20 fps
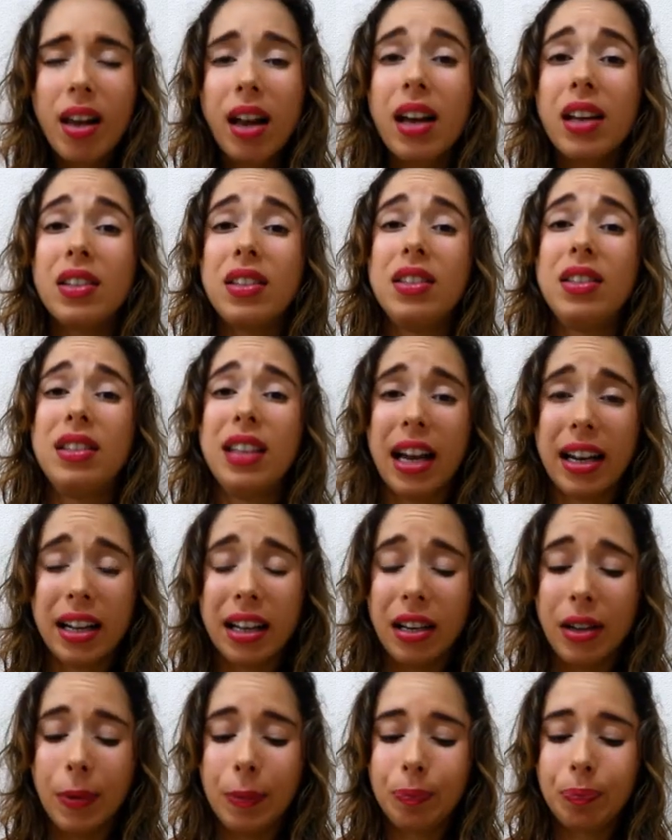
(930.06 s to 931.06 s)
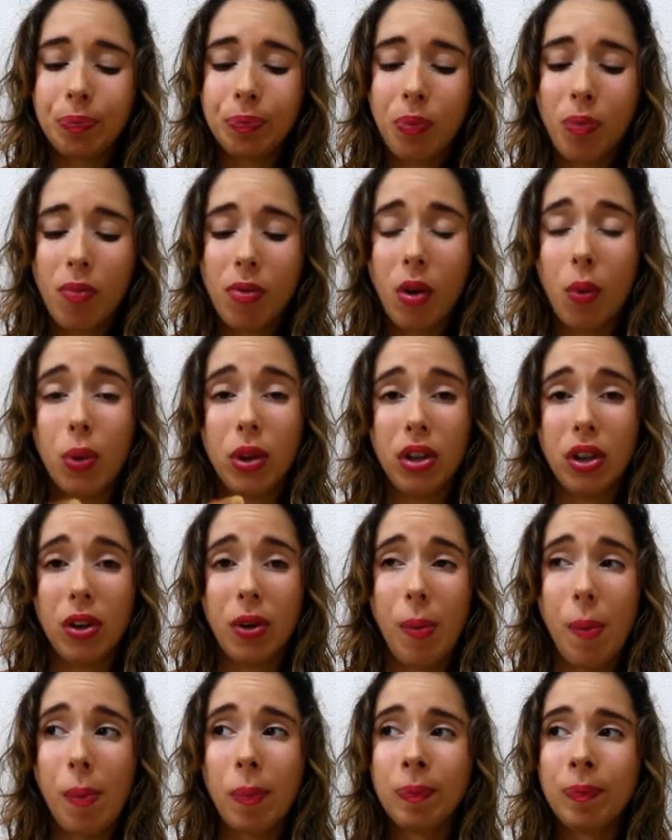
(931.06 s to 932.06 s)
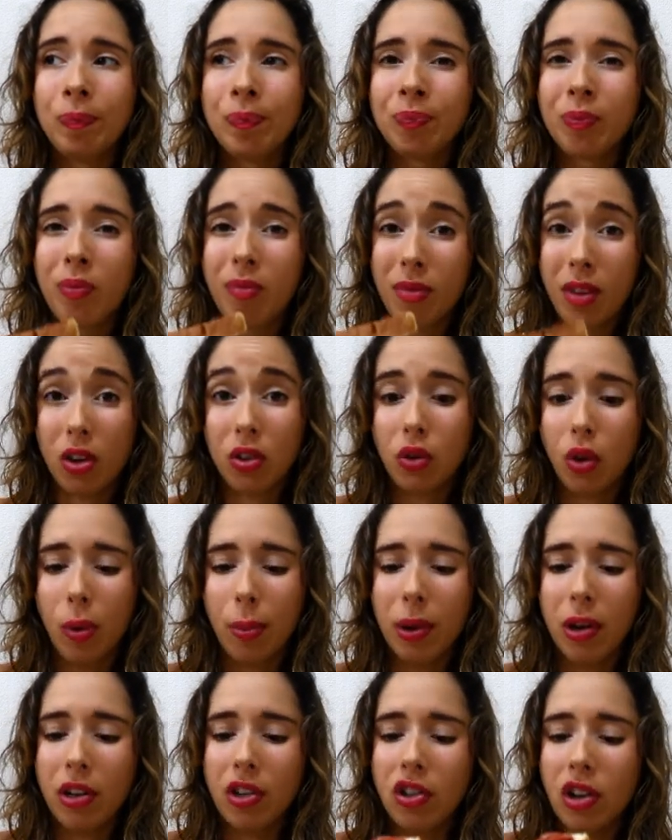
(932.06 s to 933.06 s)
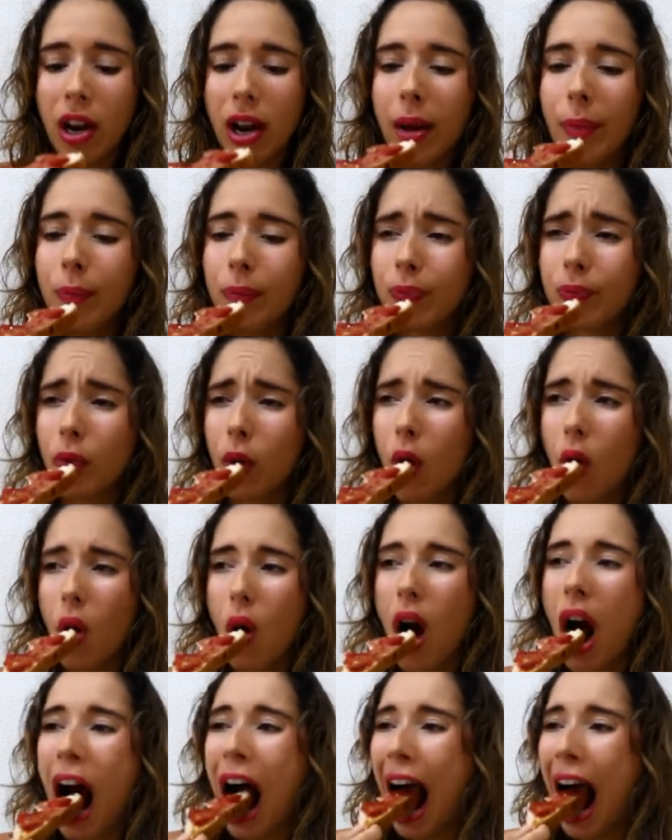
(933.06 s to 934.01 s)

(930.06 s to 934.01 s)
As decadent with the strawberry jam. Oh.